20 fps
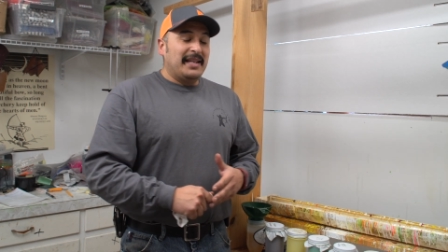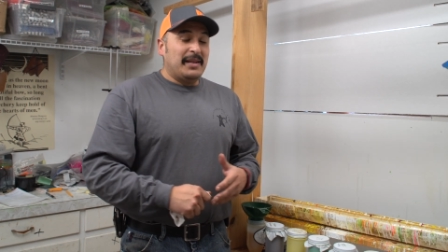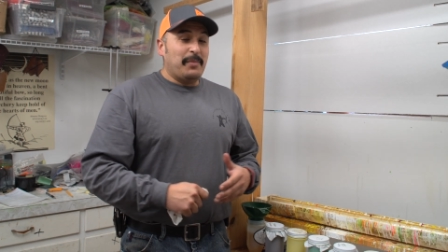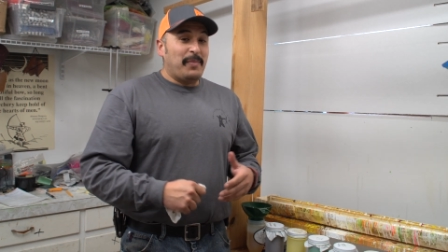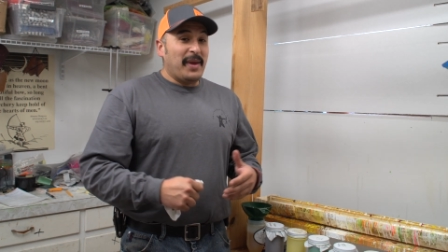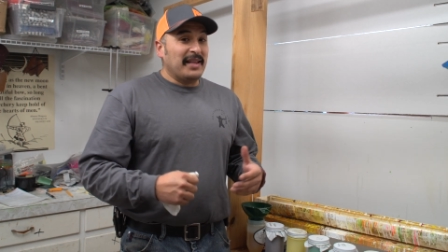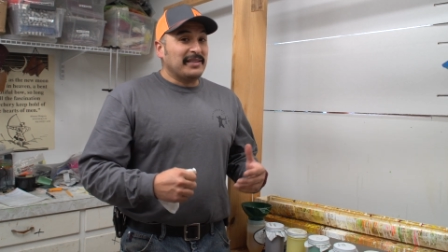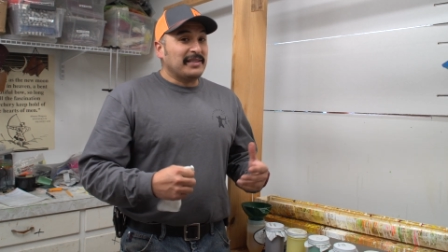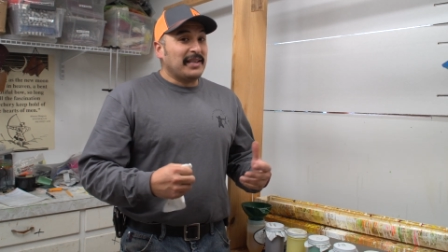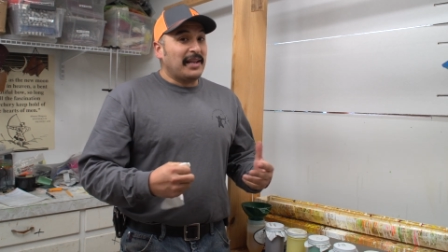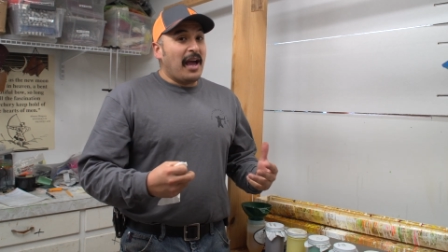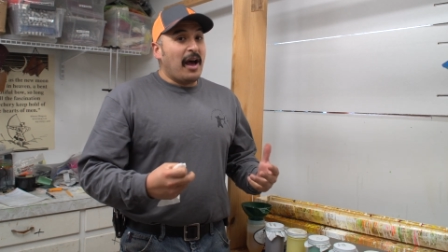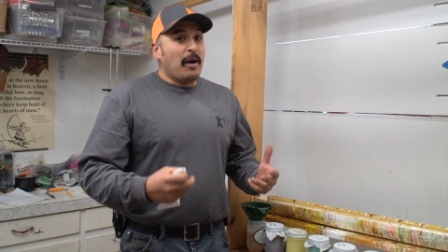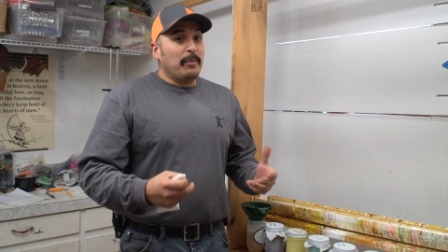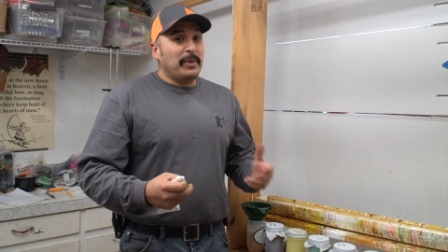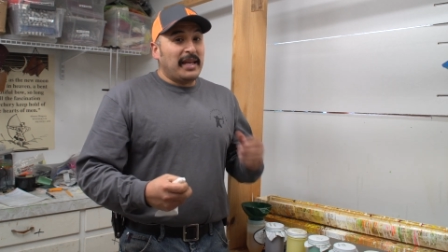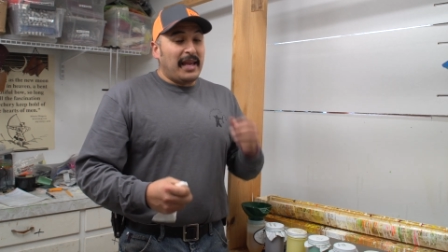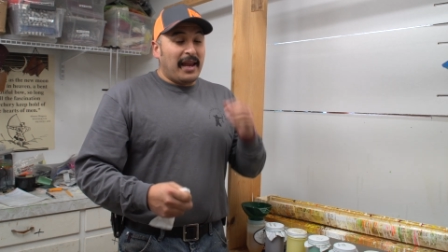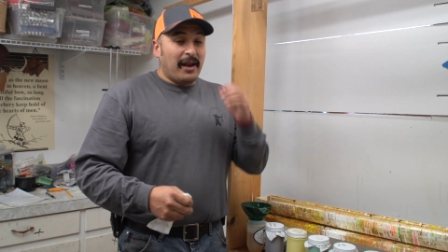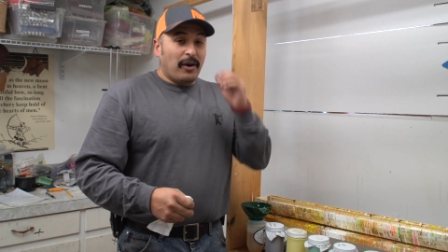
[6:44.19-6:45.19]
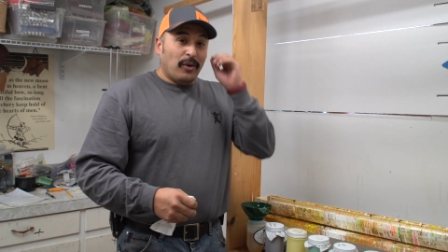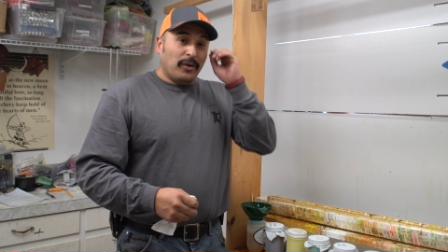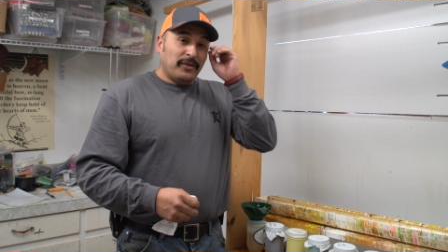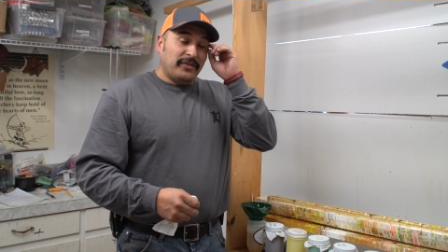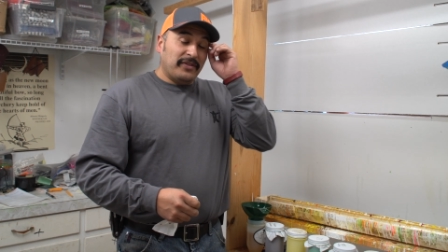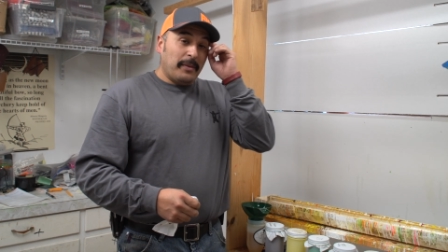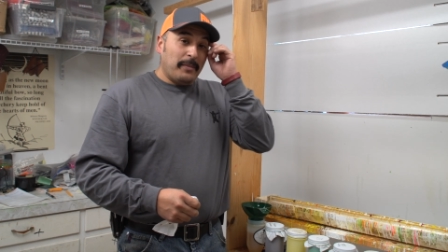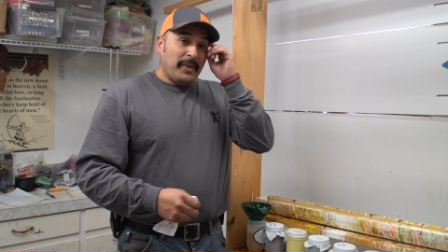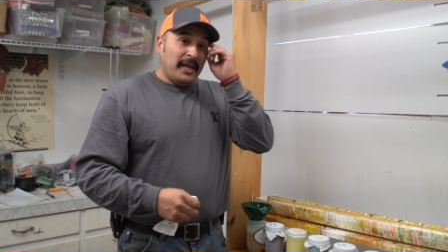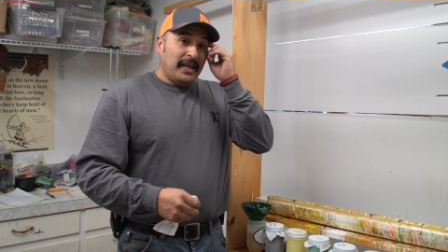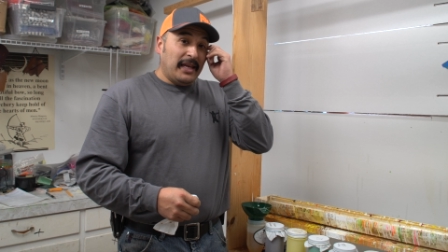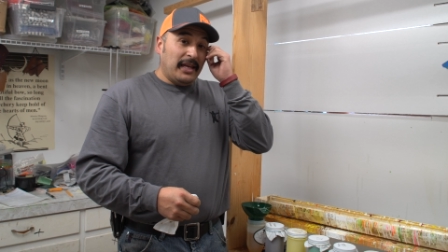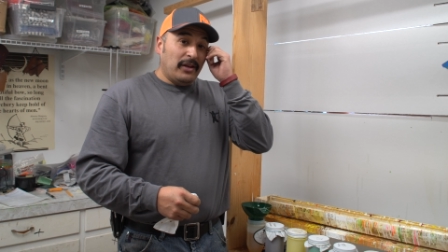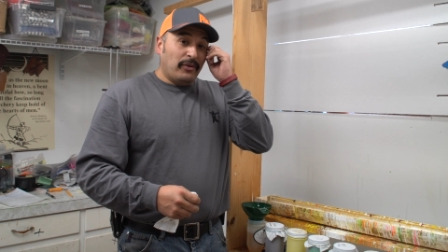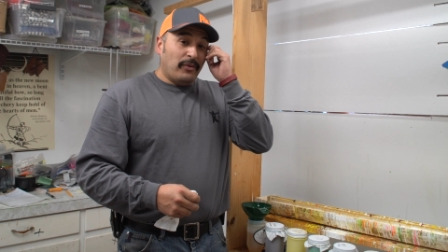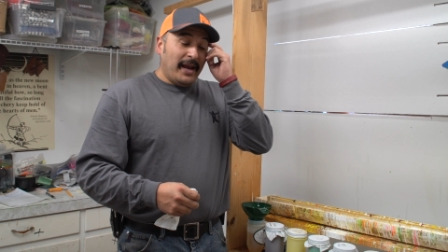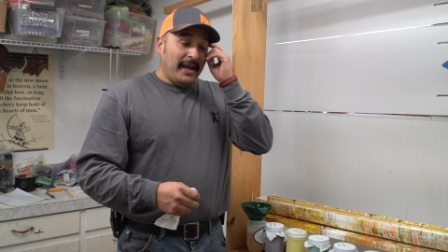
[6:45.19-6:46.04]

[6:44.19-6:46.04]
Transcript: Depends on how many arrows I'm making.